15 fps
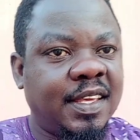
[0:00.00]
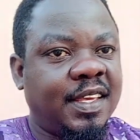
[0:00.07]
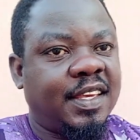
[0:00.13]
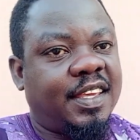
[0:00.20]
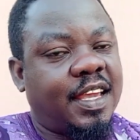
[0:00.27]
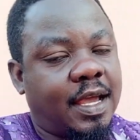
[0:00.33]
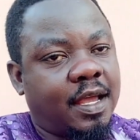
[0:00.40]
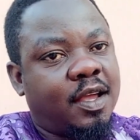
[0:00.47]

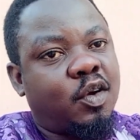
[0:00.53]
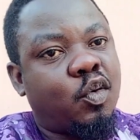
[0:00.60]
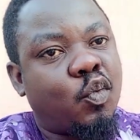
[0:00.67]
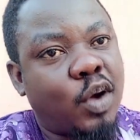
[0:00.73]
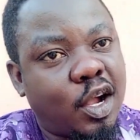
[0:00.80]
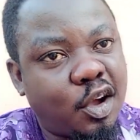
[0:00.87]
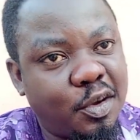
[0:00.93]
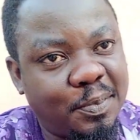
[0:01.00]
Yeah,
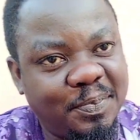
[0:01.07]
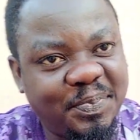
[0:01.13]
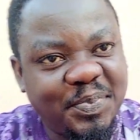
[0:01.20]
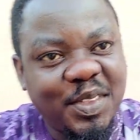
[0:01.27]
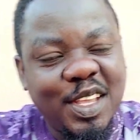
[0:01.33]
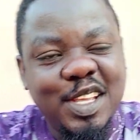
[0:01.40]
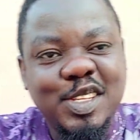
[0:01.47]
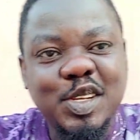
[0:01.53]
welcome.
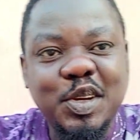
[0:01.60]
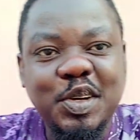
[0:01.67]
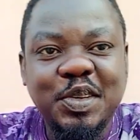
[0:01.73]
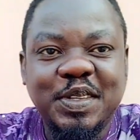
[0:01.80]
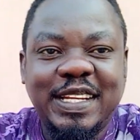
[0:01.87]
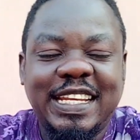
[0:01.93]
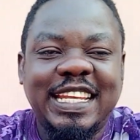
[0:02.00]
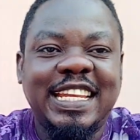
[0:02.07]

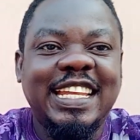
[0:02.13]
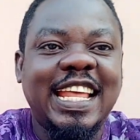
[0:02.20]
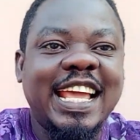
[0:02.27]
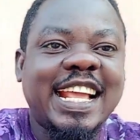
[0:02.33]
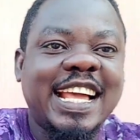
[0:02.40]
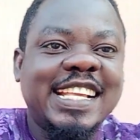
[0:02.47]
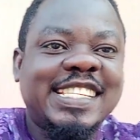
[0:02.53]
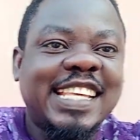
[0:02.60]
So, like
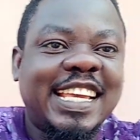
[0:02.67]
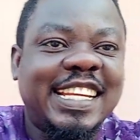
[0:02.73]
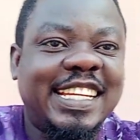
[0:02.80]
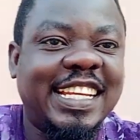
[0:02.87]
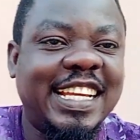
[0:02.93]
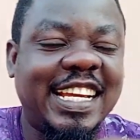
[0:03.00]
I said,